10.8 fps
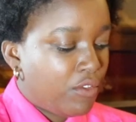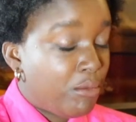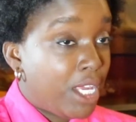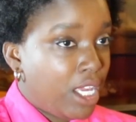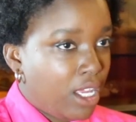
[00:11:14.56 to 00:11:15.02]

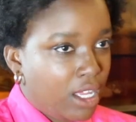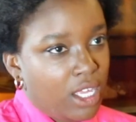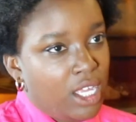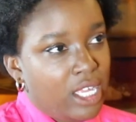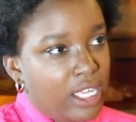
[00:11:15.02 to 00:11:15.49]
For me,
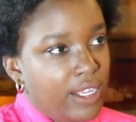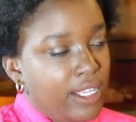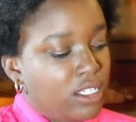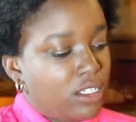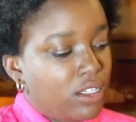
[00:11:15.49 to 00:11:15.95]

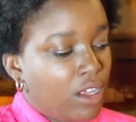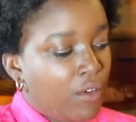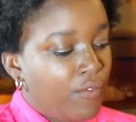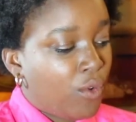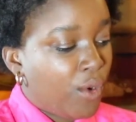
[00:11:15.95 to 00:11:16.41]
it's
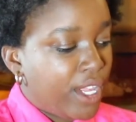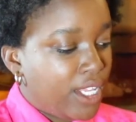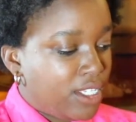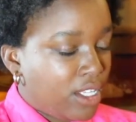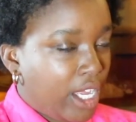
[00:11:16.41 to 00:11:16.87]
a
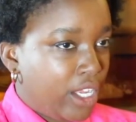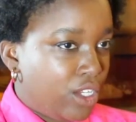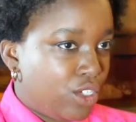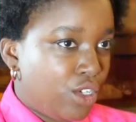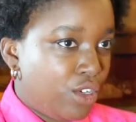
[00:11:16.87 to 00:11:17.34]
voice that I
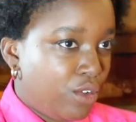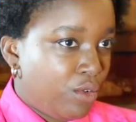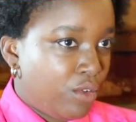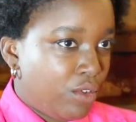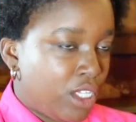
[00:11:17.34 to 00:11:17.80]
can
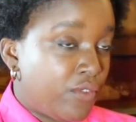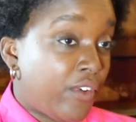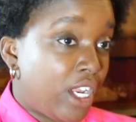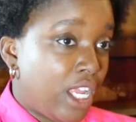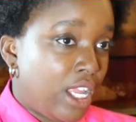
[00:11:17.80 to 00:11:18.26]
do that's
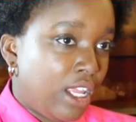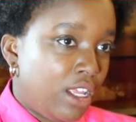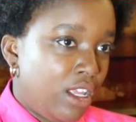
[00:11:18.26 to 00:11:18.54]
funny,